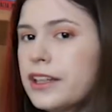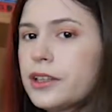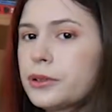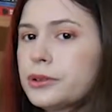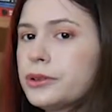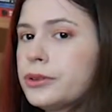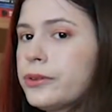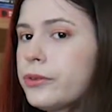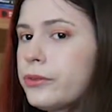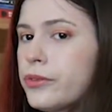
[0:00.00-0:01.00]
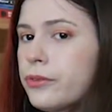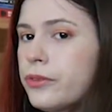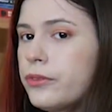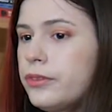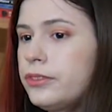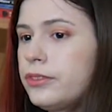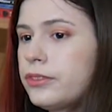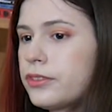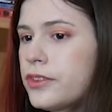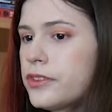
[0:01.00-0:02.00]
my little
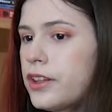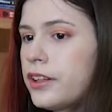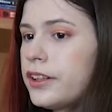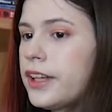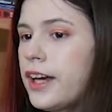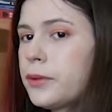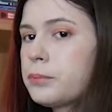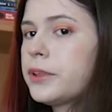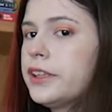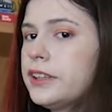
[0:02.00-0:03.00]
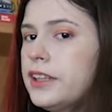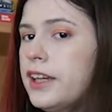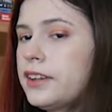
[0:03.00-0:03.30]
scaredy cat butt